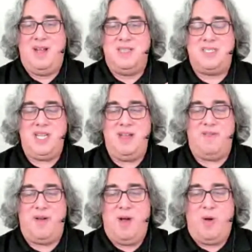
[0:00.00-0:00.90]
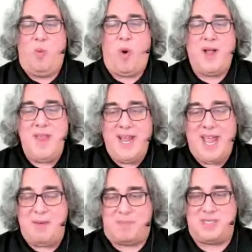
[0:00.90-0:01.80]
Steve, what do they
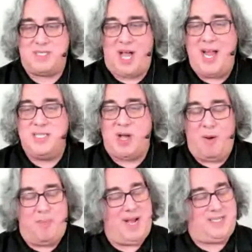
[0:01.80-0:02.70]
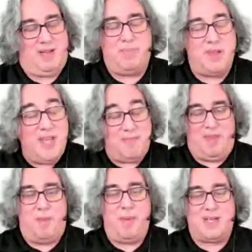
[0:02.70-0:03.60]
get besides our picks? And believe me,
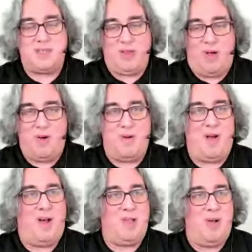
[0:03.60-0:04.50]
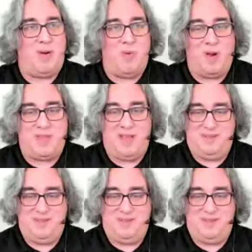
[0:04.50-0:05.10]
the picks alone are worth it.